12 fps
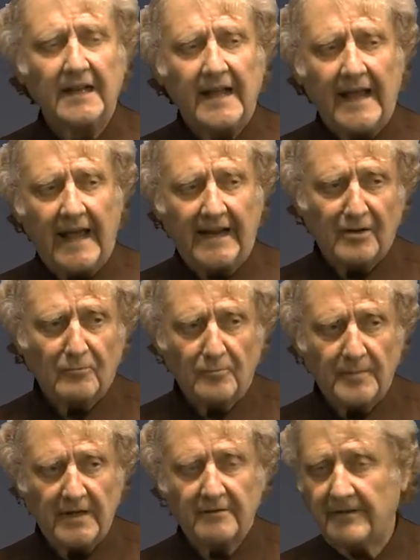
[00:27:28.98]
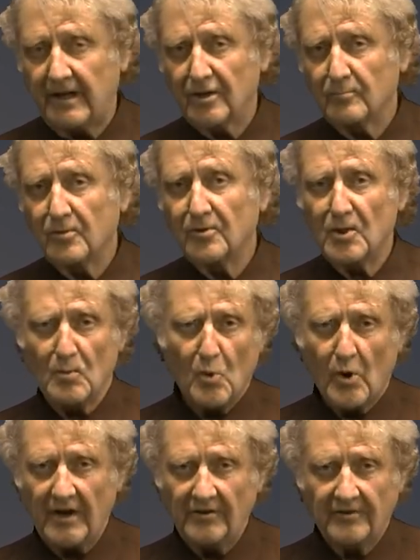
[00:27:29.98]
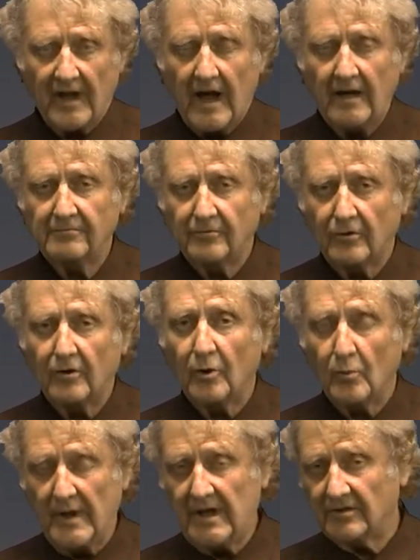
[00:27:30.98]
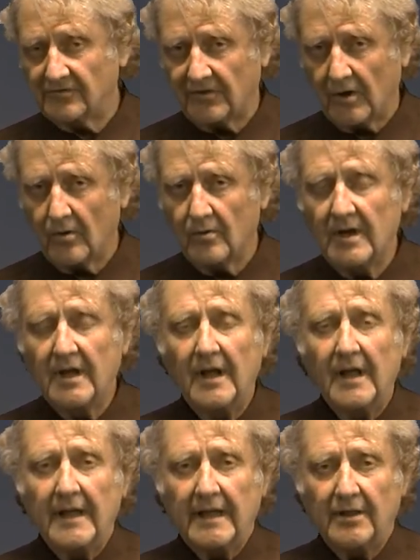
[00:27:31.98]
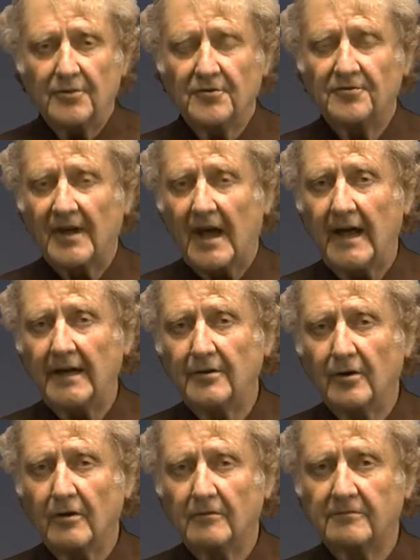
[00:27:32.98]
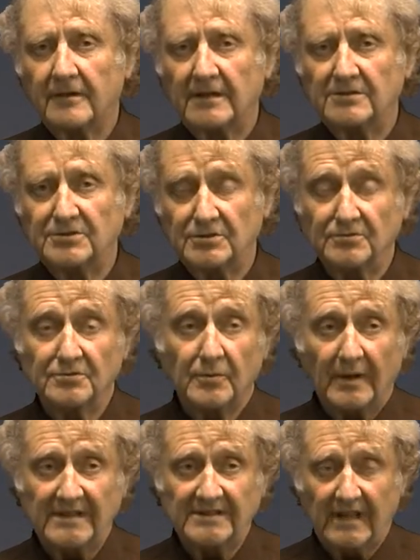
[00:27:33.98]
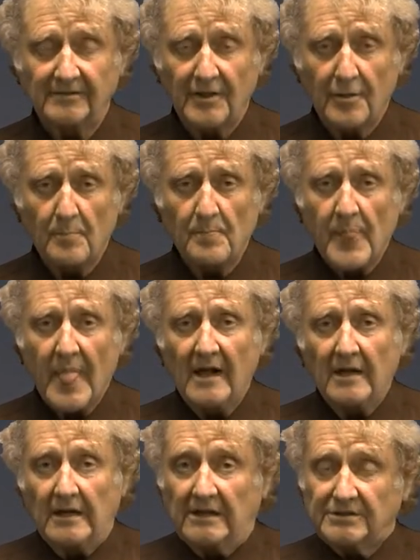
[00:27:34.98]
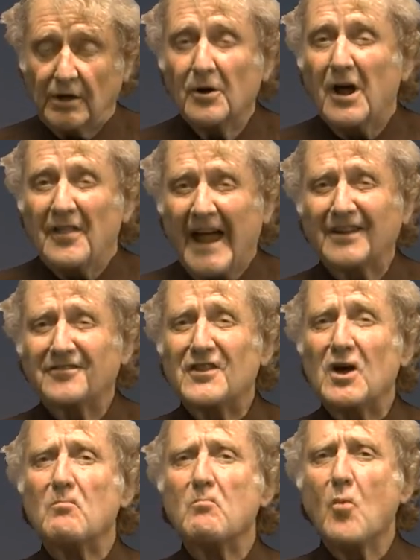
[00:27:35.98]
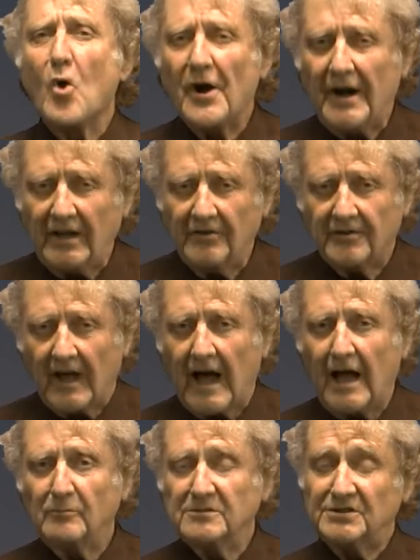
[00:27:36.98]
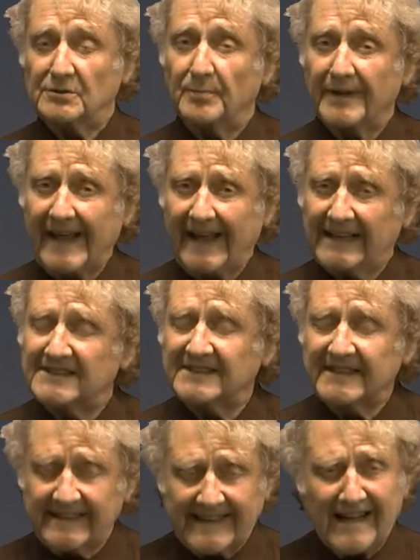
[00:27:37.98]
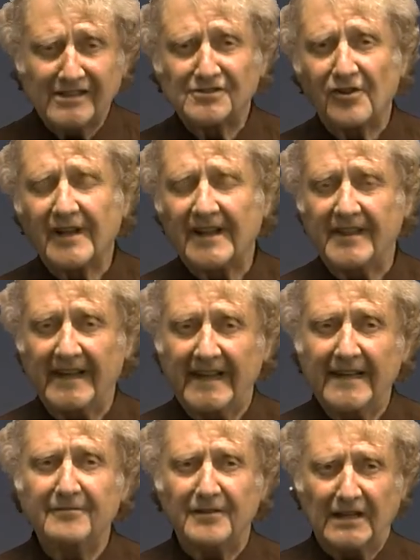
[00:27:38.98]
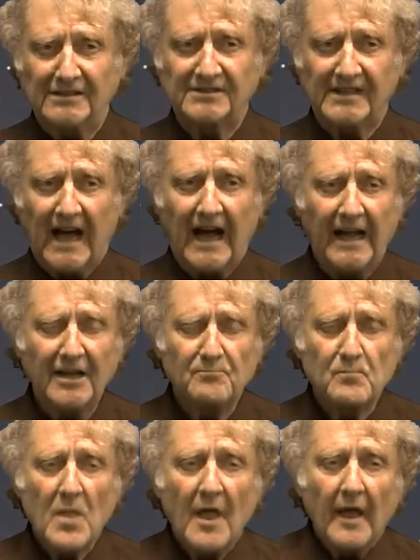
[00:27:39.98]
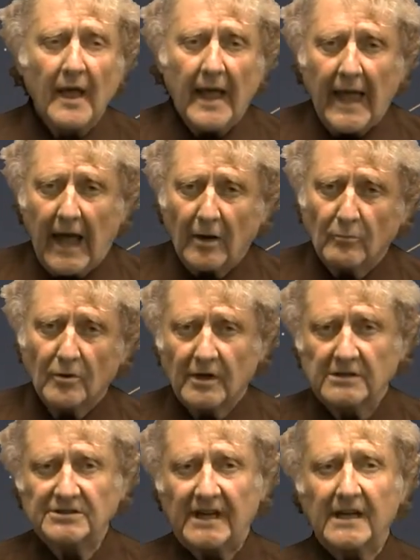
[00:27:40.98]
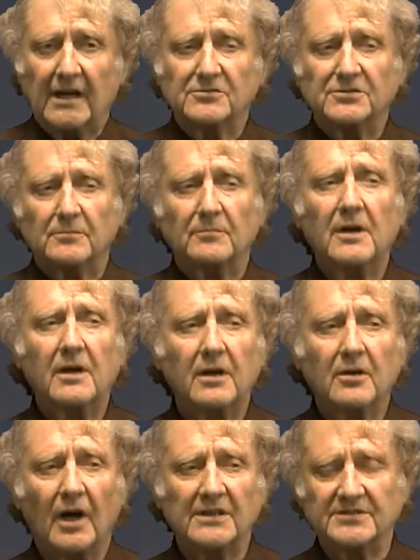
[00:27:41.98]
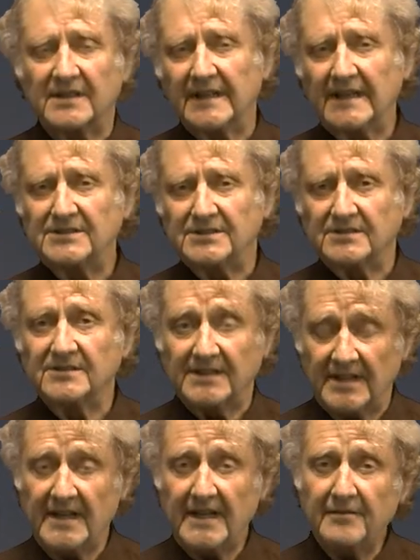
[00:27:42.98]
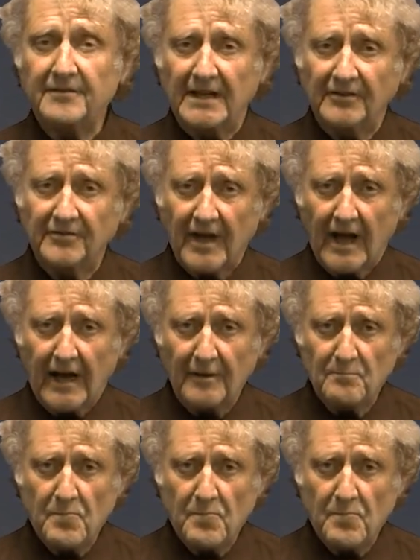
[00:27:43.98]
And it will be available in the morning sky for a week or so, either side of June 27th. So that's the morning sky with some planets. Now let's look at the evening sky. And we're going to check out some constellations in the evening sky.